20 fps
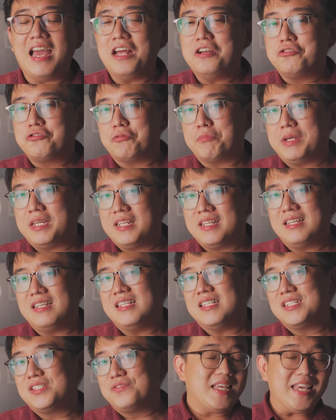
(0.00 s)
Andromeda.
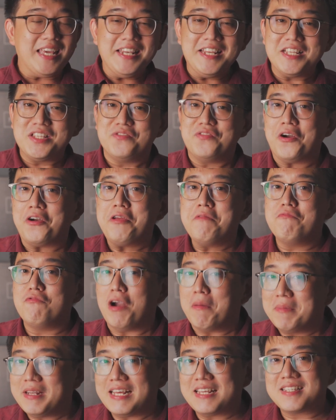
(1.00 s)
It is very
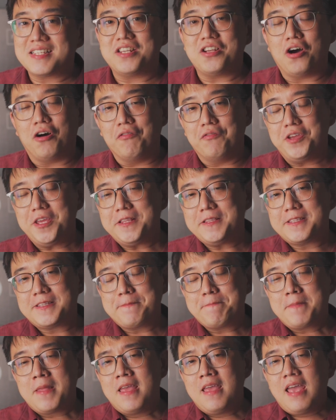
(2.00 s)
reminiscent of it,
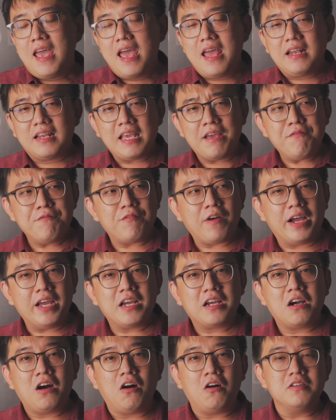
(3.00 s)
and Campfire
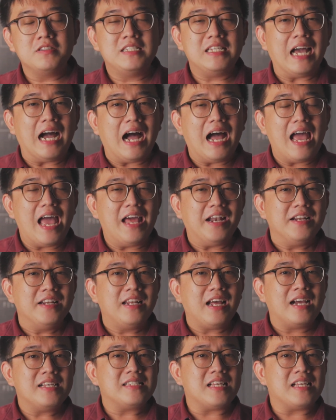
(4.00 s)
calls the anodized